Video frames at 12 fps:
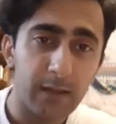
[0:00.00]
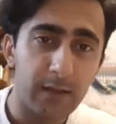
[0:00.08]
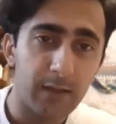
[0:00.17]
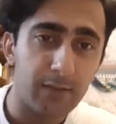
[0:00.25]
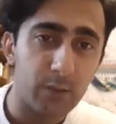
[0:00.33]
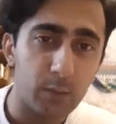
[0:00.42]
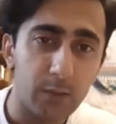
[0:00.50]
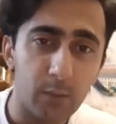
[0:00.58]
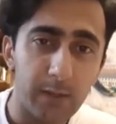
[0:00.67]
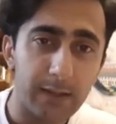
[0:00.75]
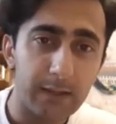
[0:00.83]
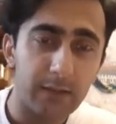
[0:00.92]
If you want to
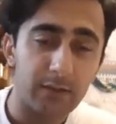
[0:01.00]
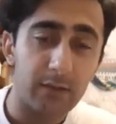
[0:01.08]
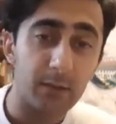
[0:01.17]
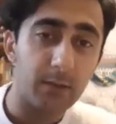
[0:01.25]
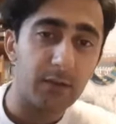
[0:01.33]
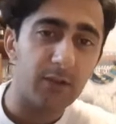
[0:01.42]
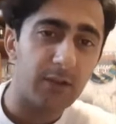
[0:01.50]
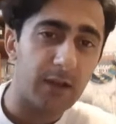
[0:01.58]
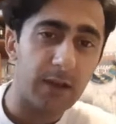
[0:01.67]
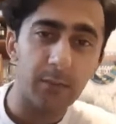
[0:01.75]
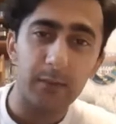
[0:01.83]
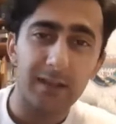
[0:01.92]
wear this, don't be
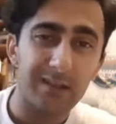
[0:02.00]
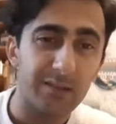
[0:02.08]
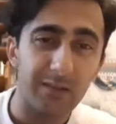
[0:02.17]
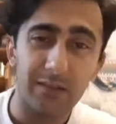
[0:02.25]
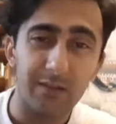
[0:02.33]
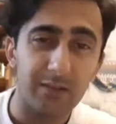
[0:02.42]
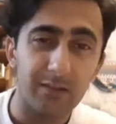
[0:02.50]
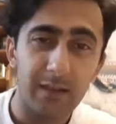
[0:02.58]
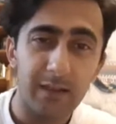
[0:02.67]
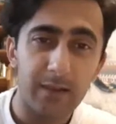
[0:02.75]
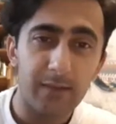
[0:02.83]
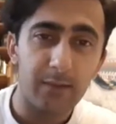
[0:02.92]
shy, because this is
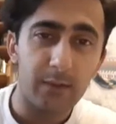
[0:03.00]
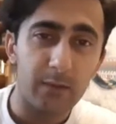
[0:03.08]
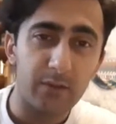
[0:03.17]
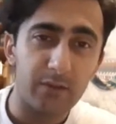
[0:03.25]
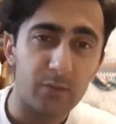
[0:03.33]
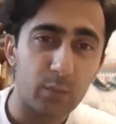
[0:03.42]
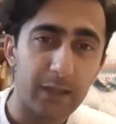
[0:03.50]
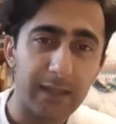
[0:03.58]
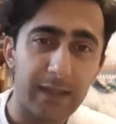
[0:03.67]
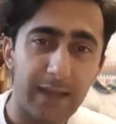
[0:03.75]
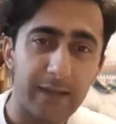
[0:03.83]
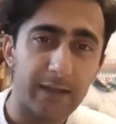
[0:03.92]
very sweet,
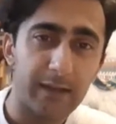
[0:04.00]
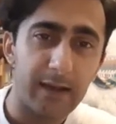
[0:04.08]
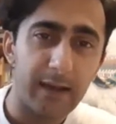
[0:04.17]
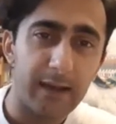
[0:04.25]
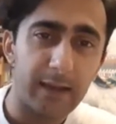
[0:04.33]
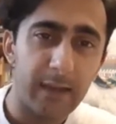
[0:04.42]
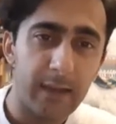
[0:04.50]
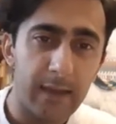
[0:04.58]
candy-like,